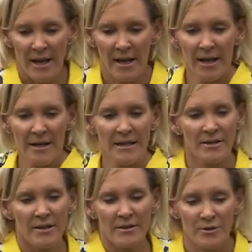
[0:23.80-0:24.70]
and
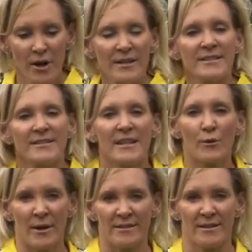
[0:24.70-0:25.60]
it, there's not a
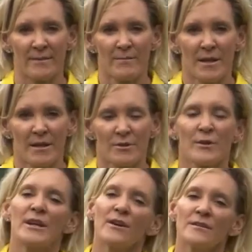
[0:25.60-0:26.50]
sequencing.
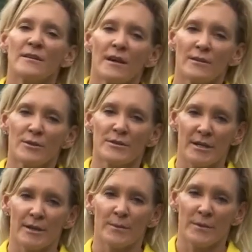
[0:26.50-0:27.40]
So here's a, a little
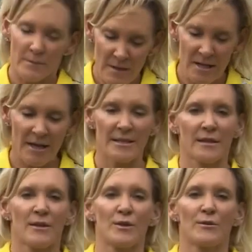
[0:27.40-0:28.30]
tip, an
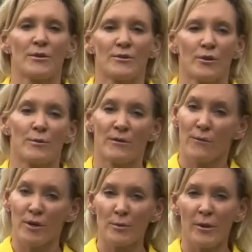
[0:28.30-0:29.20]
idea that you can do
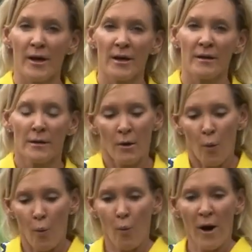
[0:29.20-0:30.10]
before you play,
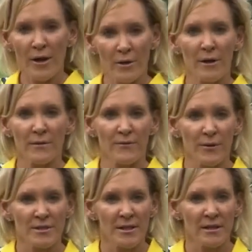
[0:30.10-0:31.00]
while you're on the
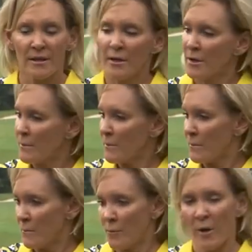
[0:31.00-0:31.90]
first tee,
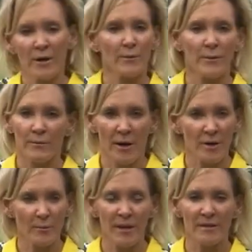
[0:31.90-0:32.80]
while you're, while
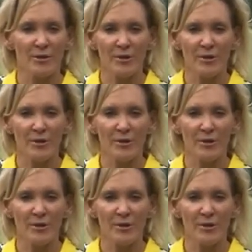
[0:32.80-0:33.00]
you're making the